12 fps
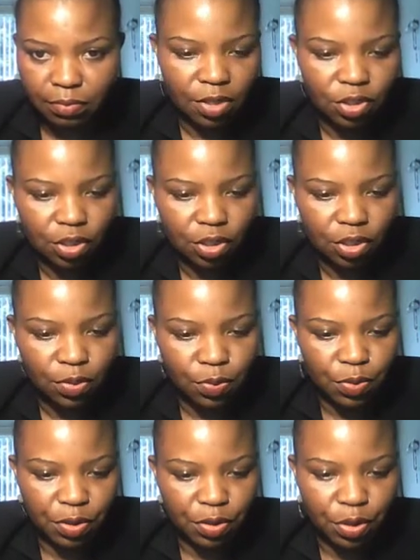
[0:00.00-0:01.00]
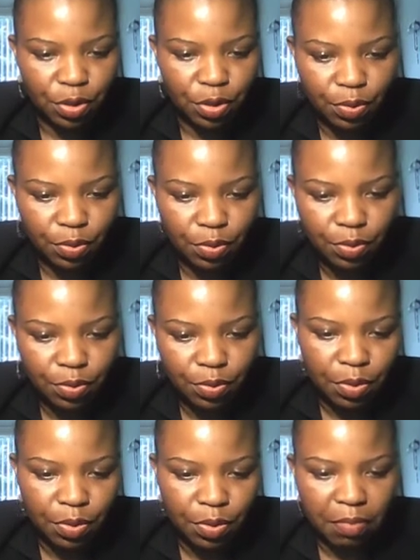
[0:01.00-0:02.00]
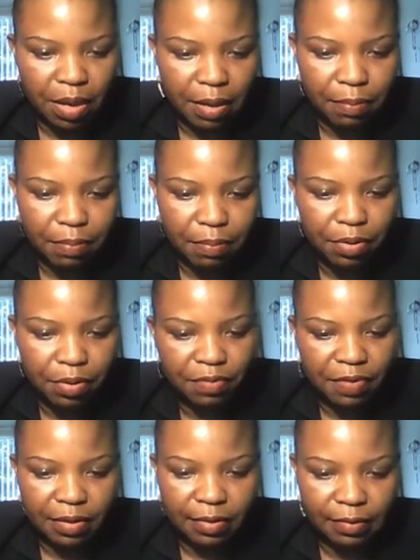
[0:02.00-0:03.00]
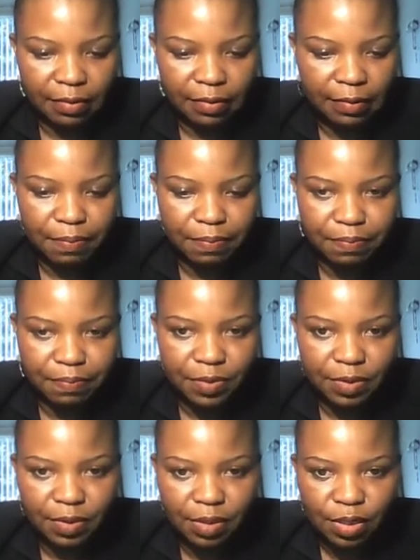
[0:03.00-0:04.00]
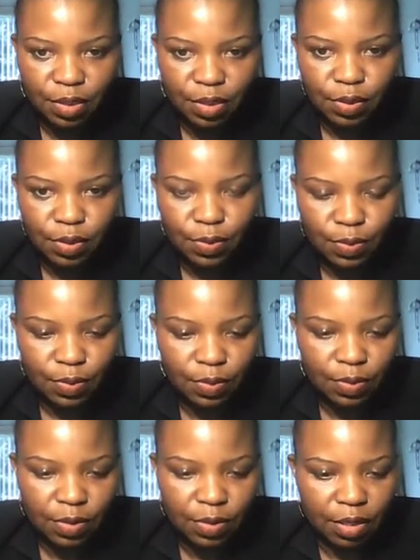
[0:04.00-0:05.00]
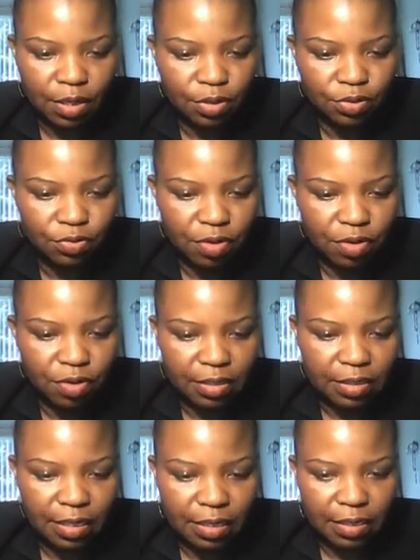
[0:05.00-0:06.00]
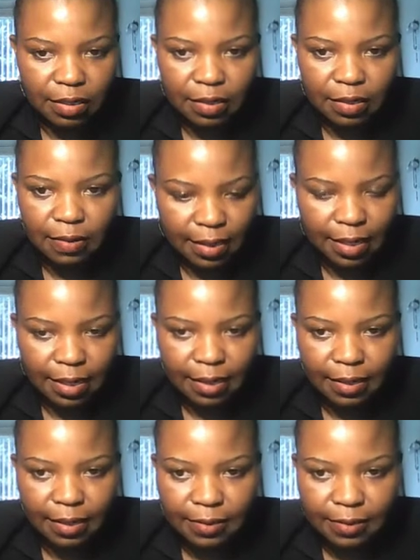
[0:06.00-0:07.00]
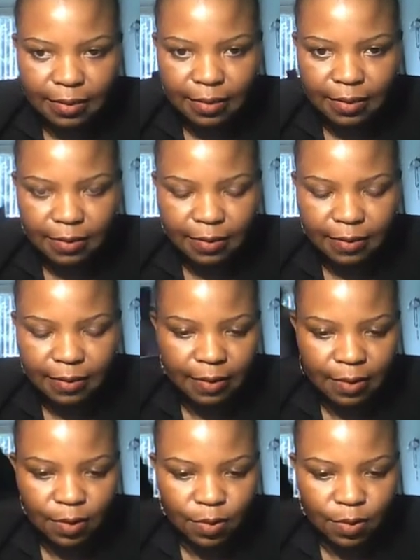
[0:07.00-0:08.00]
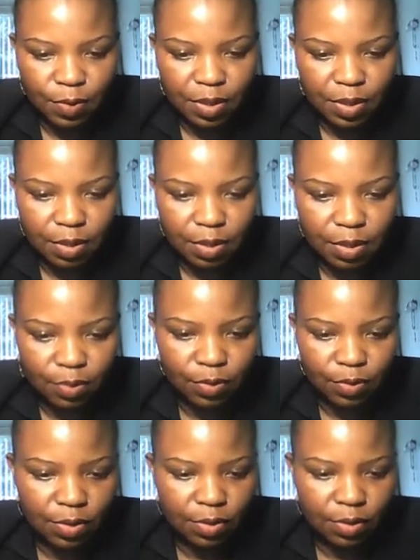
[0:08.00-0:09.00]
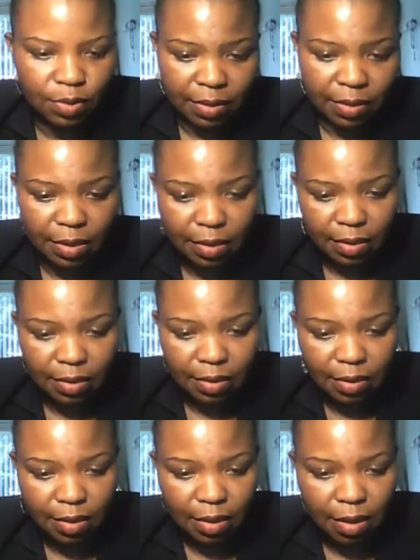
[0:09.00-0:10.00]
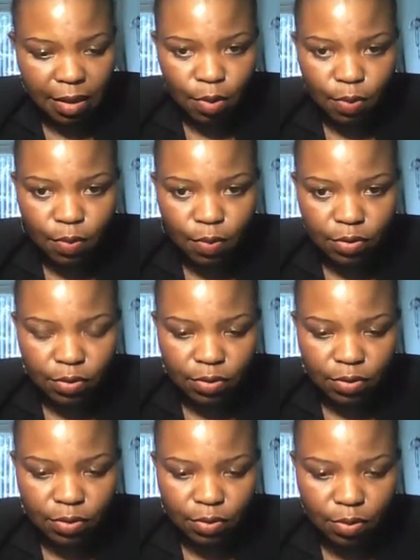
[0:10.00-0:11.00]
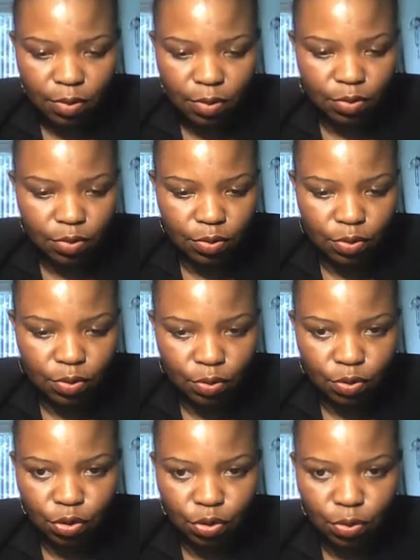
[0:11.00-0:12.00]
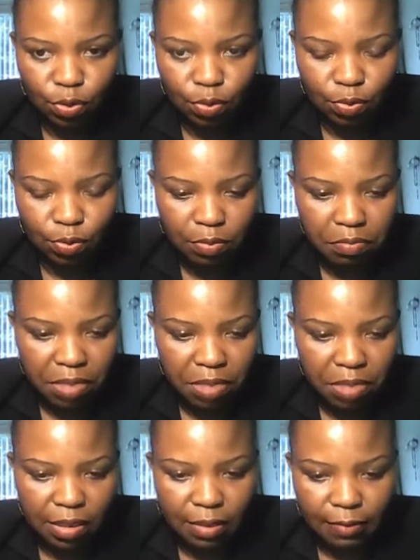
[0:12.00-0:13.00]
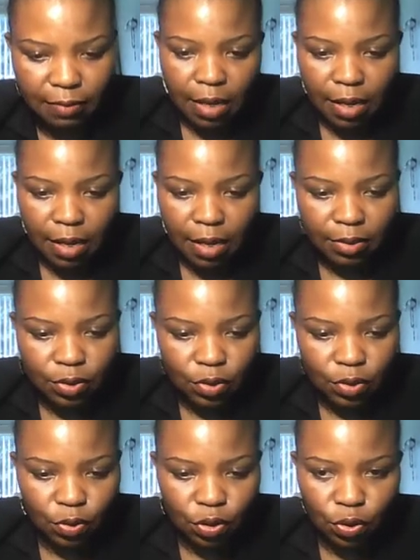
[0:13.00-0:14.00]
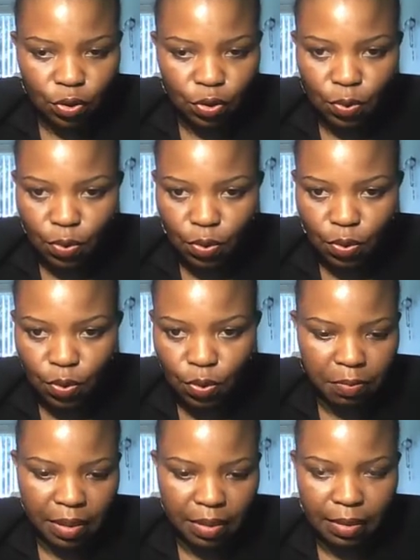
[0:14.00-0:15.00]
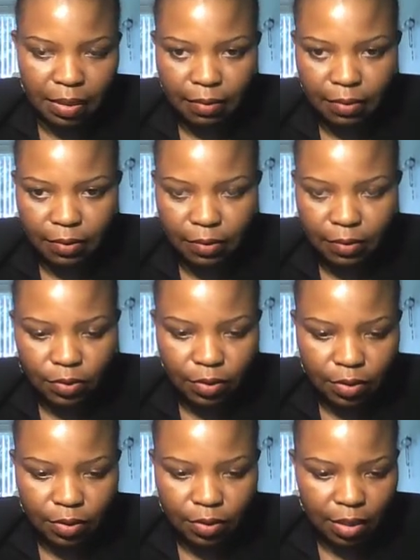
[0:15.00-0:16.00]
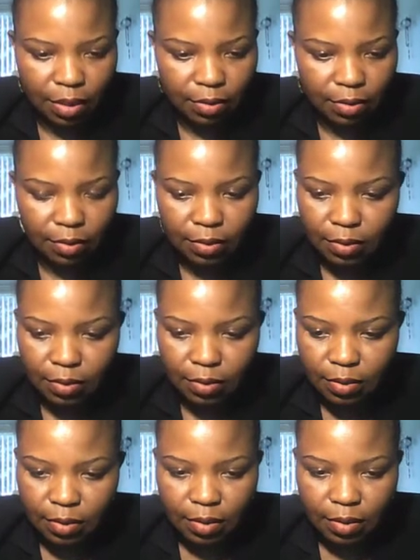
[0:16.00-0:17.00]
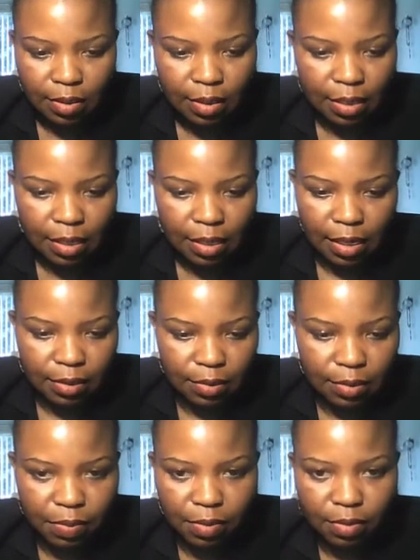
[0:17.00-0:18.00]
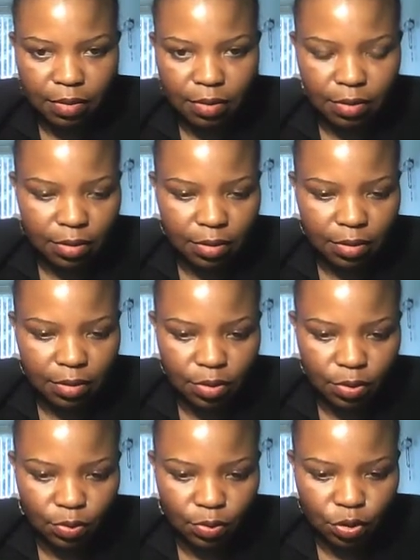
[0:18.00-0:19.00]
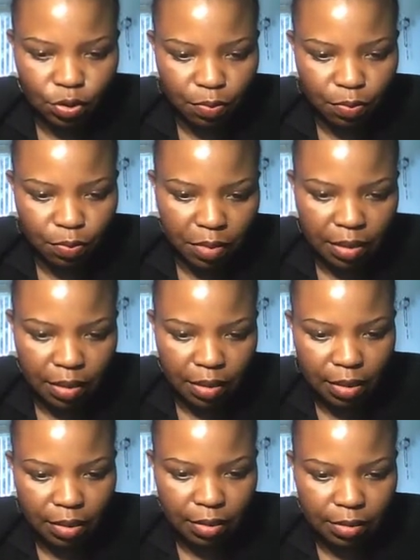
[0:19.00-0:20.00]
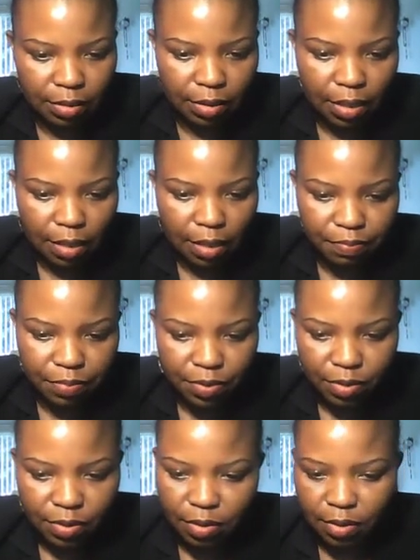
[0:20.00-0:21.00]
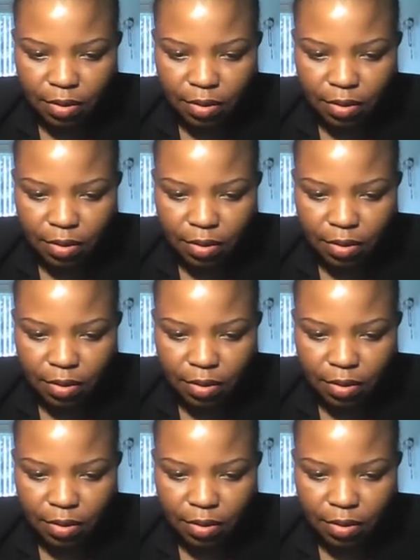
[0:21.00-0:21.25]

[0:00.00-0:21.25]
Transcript: I share with you my proven tips to attracting clients without spending hours on social media. And I add social media success, expert social media tips,